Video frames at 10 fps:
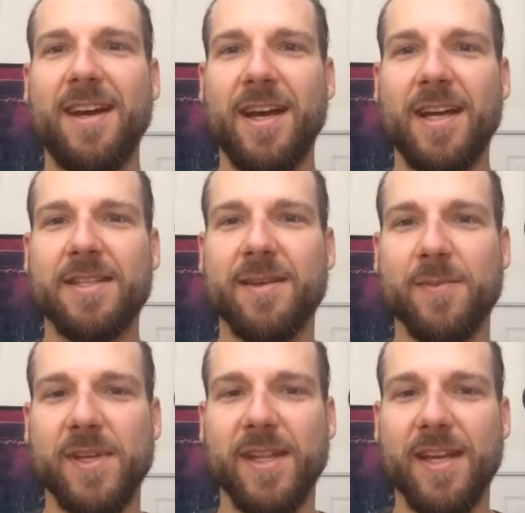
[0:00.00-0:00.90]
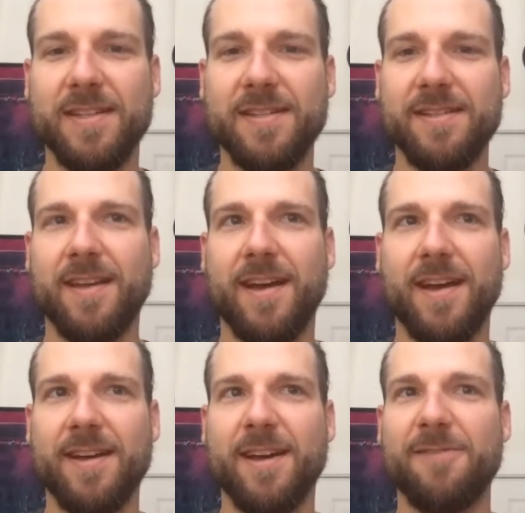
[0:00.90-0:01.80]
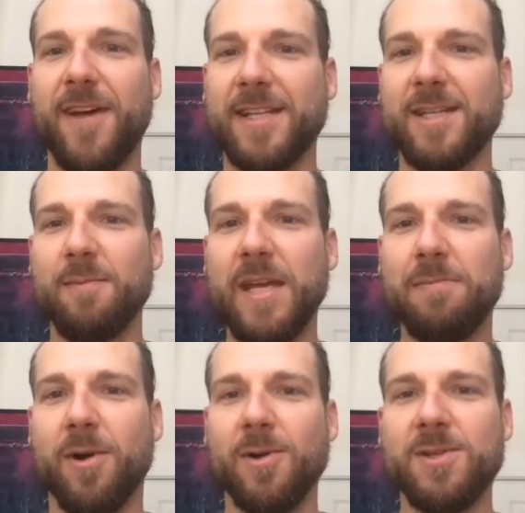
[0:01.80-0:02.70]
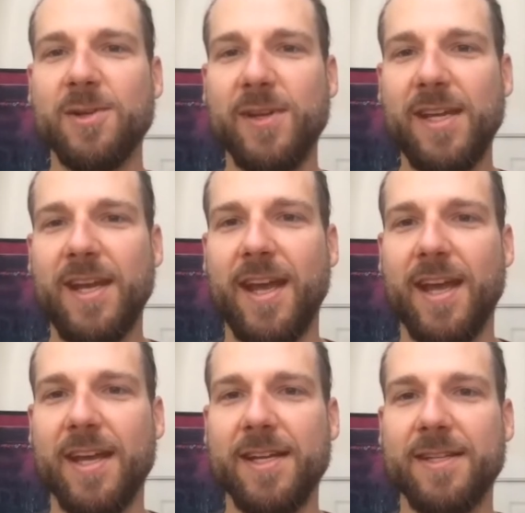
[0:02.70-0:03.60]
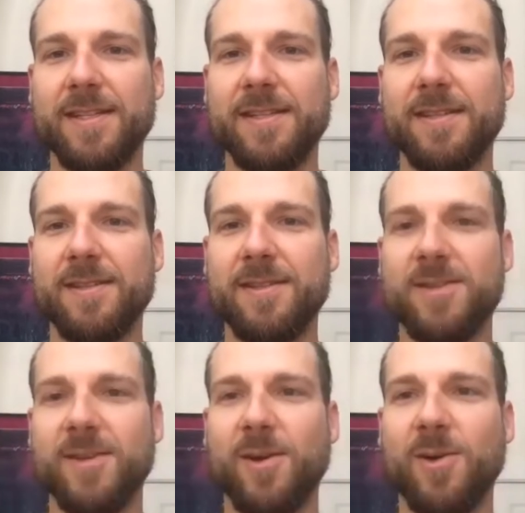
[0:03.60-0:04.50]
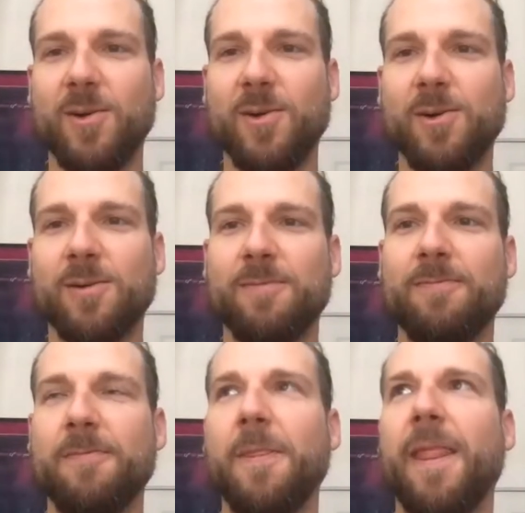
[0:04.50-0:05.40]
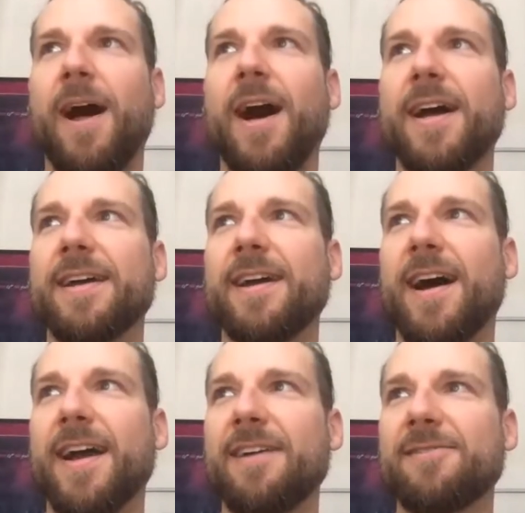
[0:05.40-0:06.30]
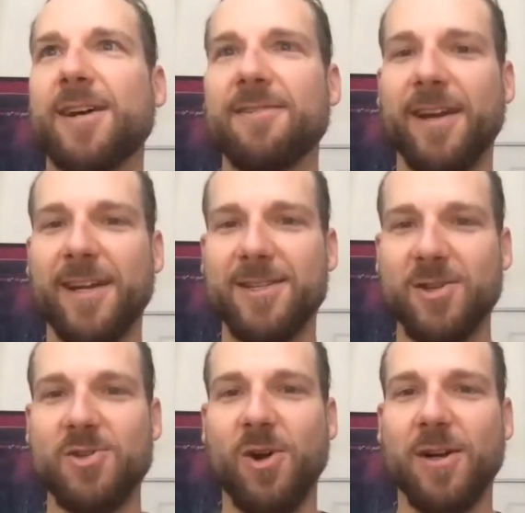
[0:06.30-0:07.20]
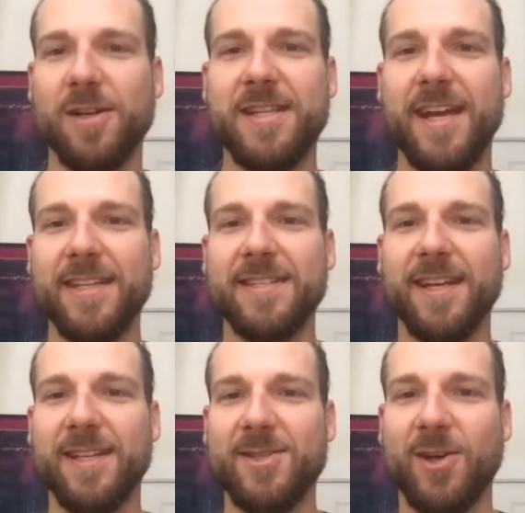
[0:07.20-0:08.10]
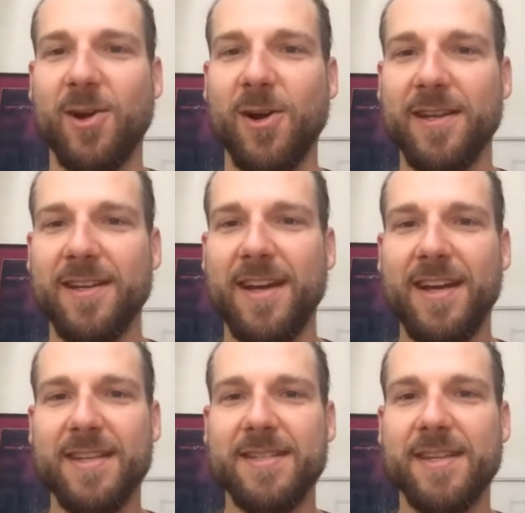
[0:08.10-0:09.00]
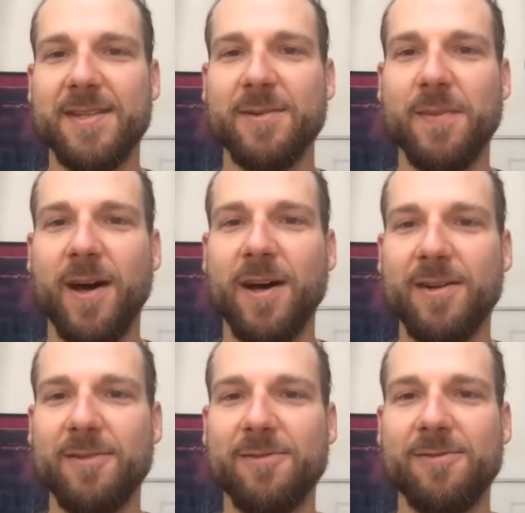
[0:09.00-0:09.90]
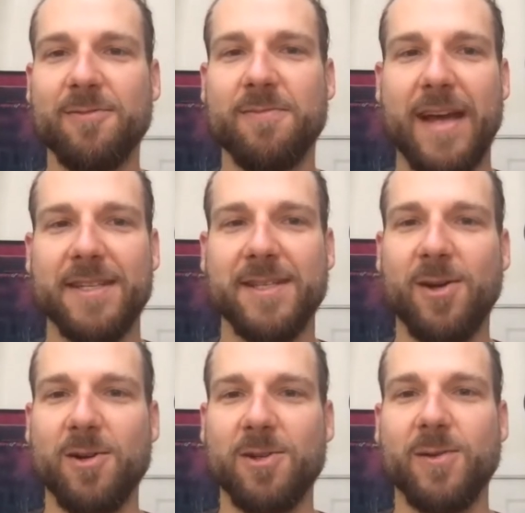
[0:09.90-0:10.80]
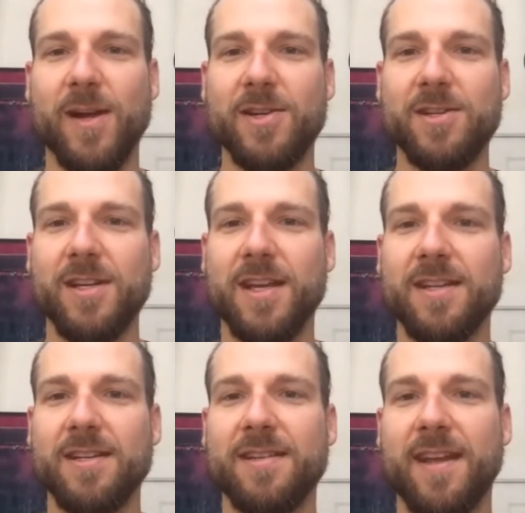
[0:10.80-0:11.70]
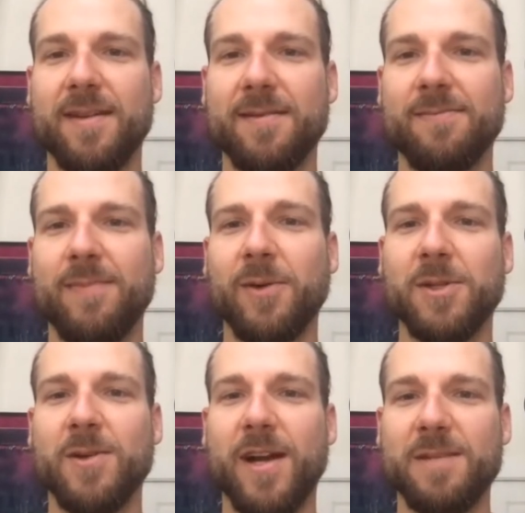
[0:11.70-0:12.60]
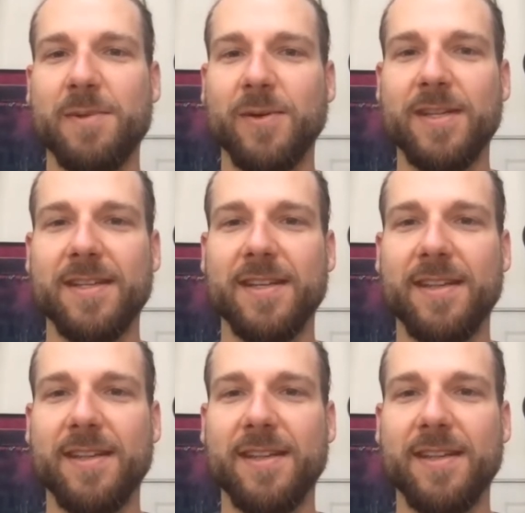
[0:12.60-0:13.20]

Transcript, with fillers: it's something that's uh, affected me personally, and so I I have kind of I guess a strong stance against the current system of mass incarceration and and militarized policing